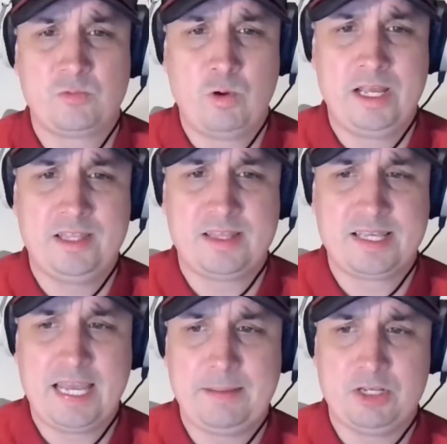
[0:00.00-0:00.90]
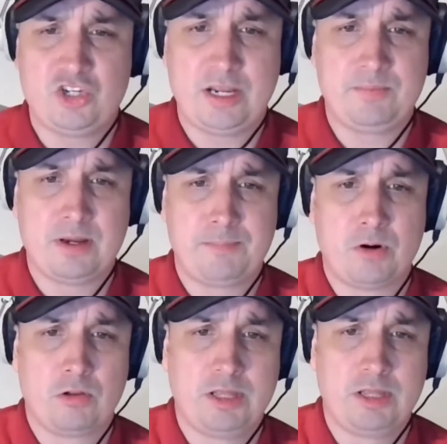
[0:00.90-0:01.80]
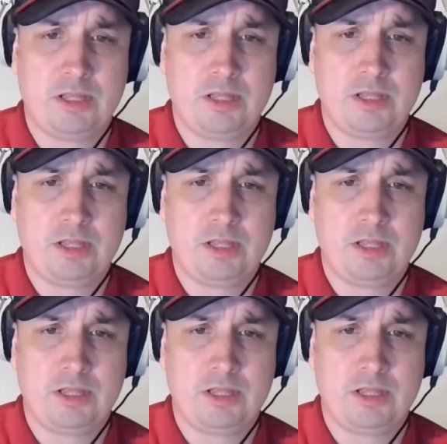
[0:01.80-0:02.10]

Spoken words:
the way that the game had shaped up early,